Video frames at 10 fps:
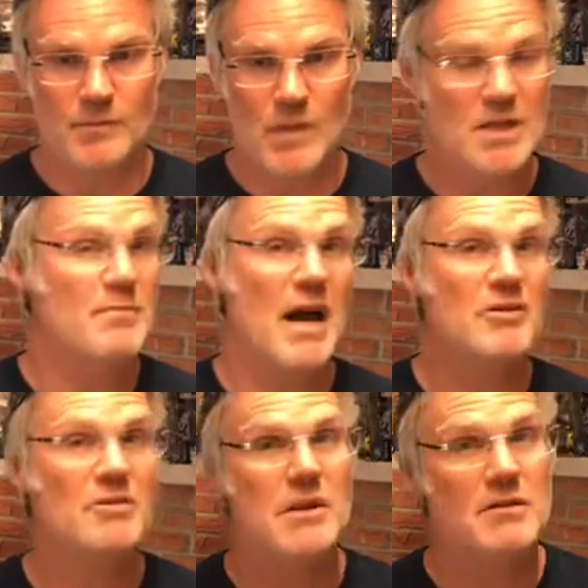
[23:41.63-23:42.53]
it's a
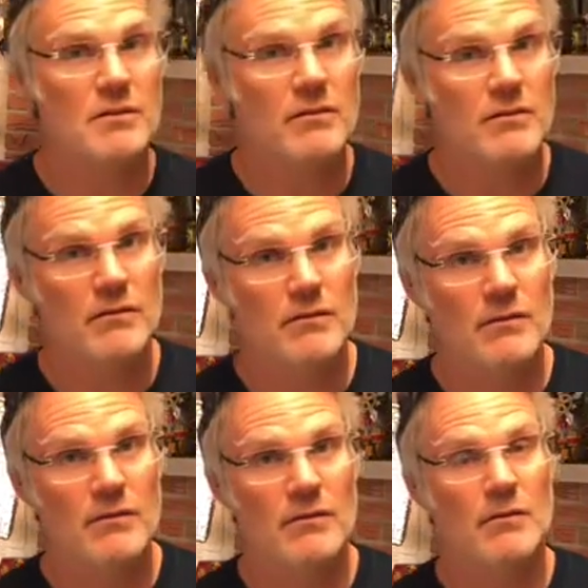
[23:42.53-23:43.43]
masterpiece
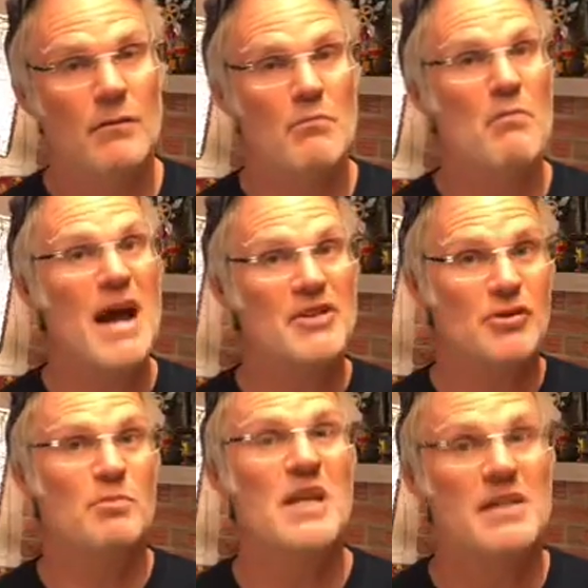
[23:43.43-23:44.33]

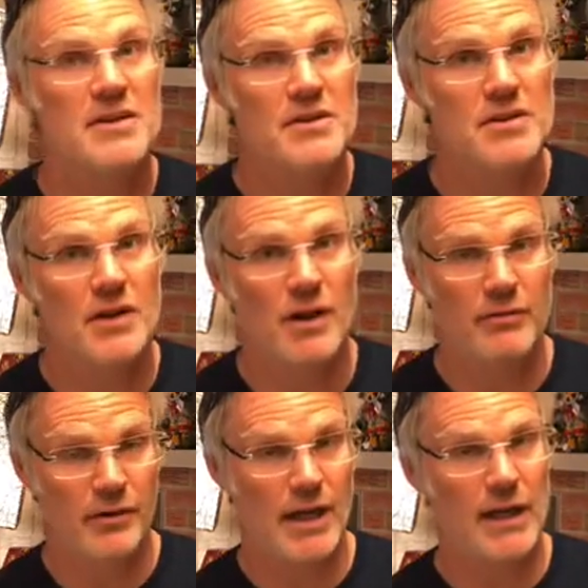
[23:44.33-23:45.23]
masterpieces of
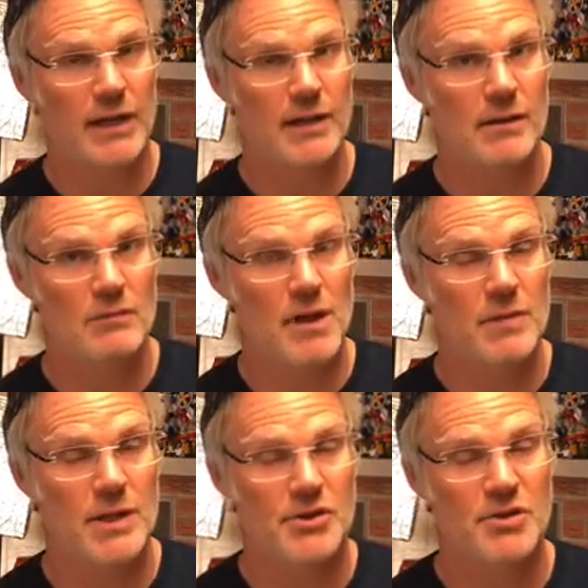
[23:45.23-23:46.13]
reality maybe
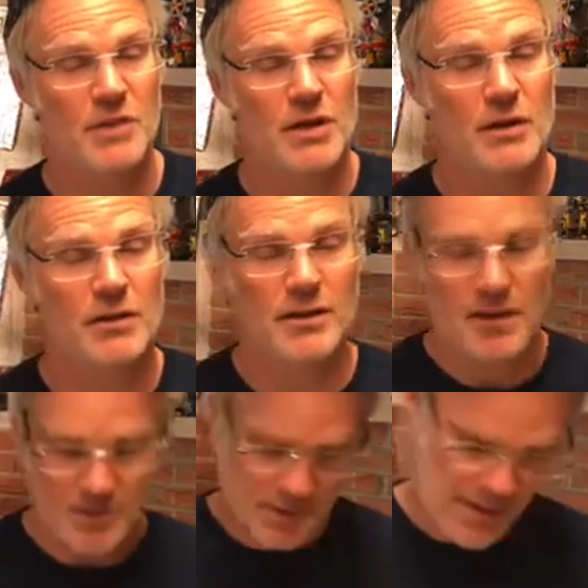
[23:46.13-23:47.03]
they should be called
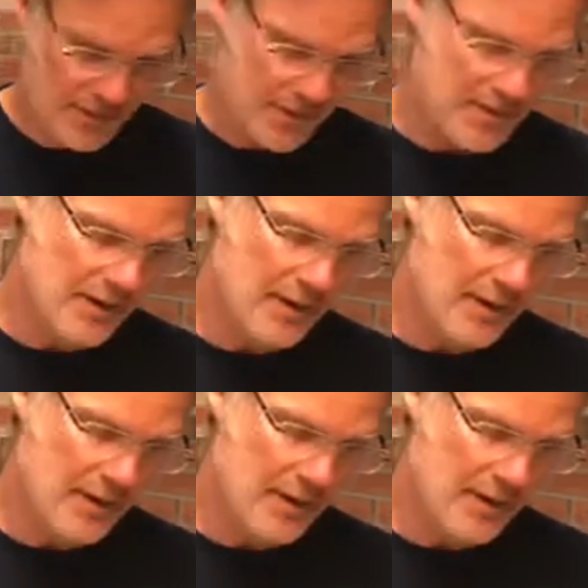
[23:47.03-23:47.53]
but anyways